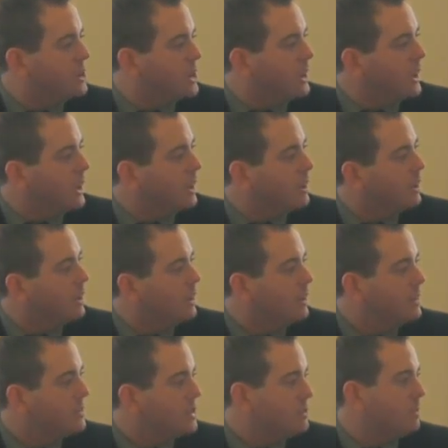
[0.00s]
safe budgeting
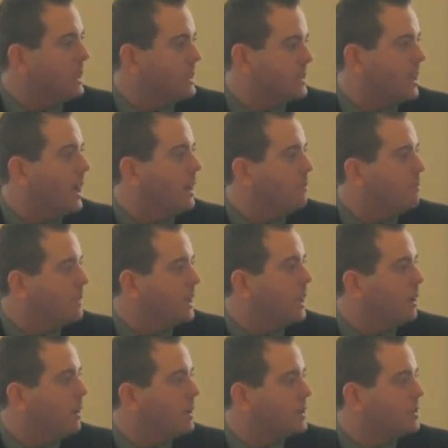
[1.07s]
just based on,
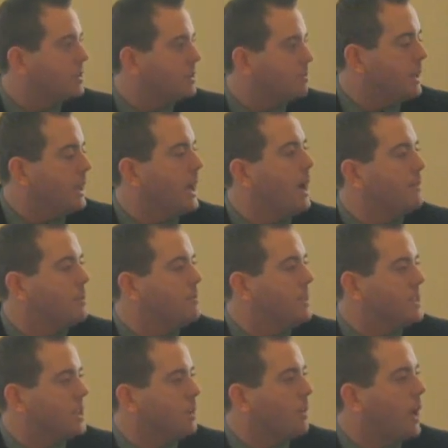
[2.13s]
us being
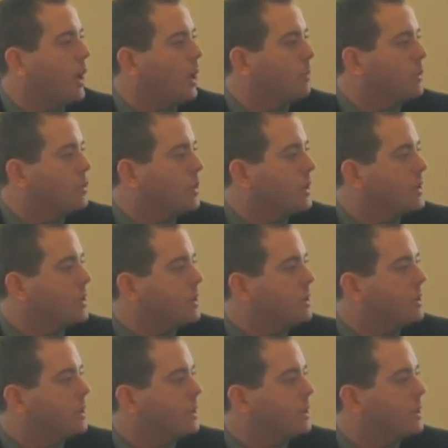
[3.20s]
optimistic about arbitration.